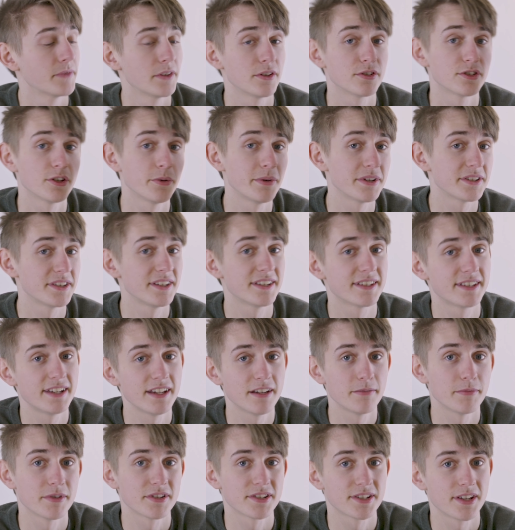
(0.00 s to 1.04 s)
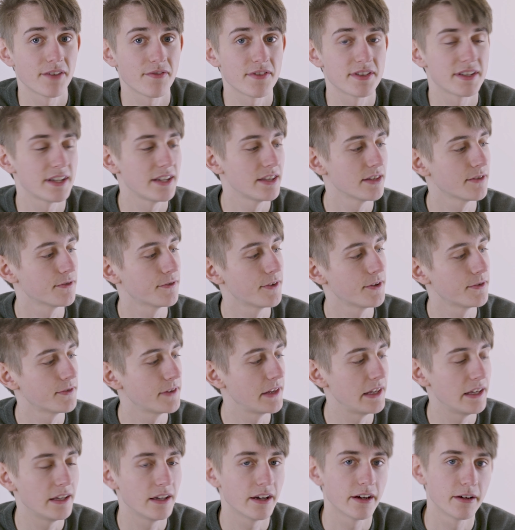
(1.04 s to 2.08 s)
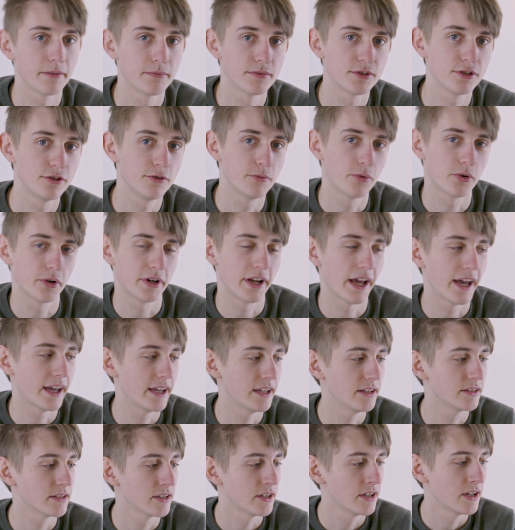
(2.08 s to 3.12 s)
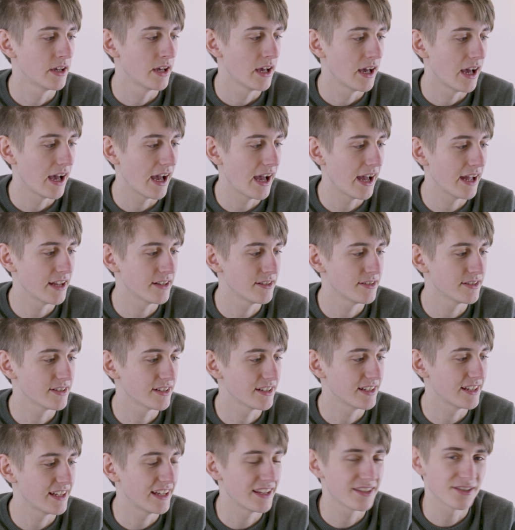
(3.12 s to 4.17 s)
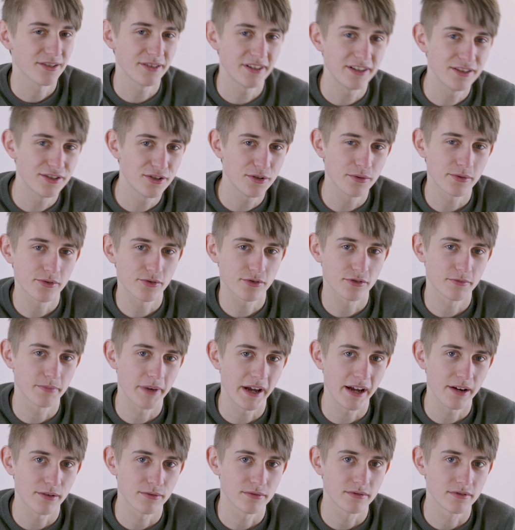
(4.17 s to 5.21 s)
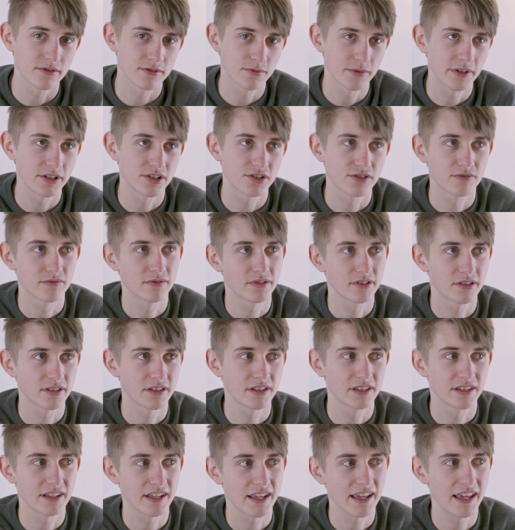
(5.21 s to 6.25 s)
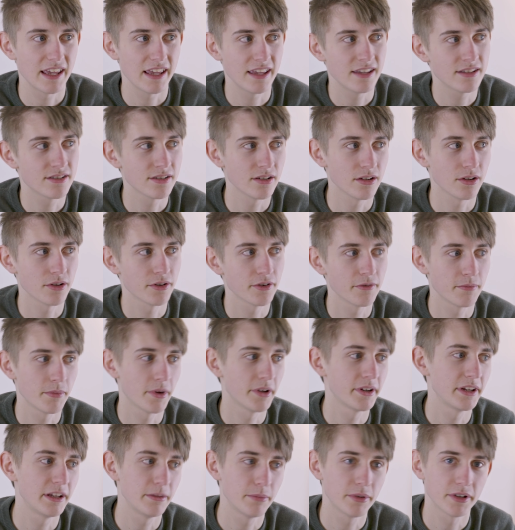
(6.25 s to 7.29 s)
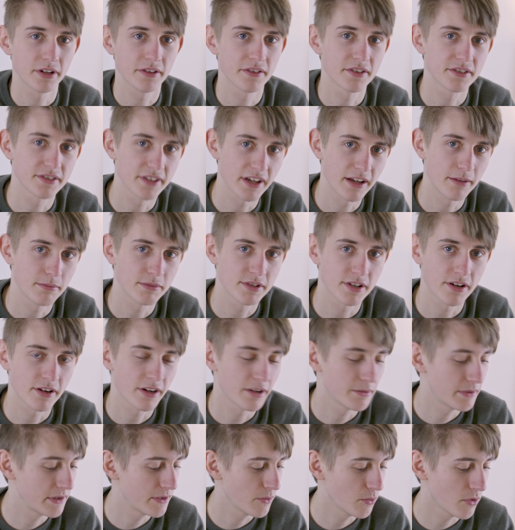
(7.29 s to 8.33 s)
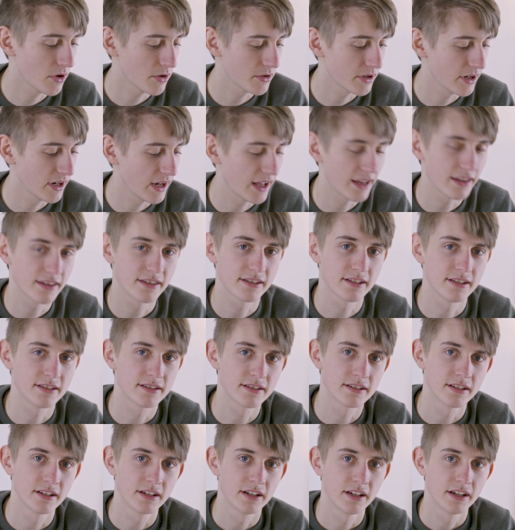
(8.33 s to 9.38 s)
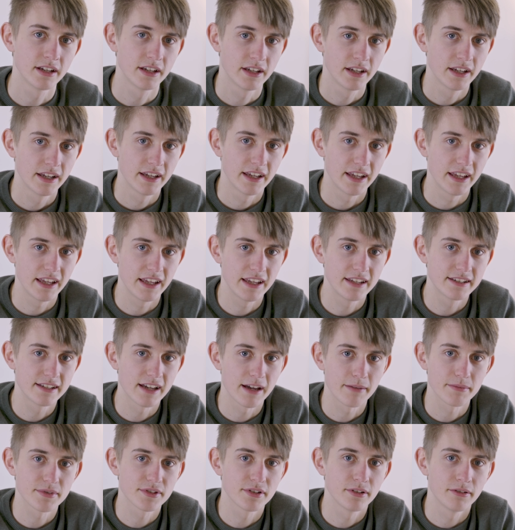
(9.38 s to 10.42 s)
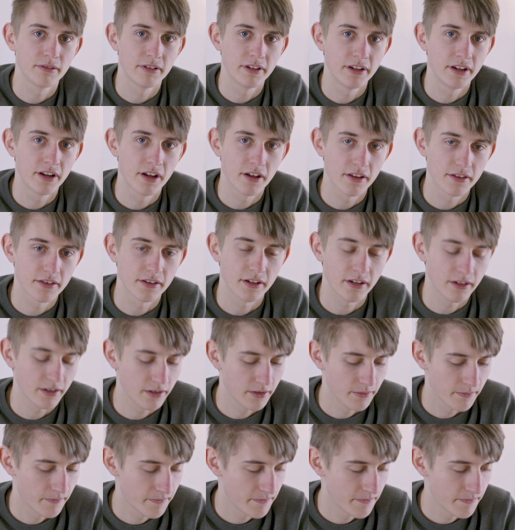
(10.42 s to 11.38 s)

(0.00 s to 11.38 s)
So it's the Sigma 17-50 2.8, and it's only £200, which is a lot of money, but at the same time in the world of lenses is absolutely nothing.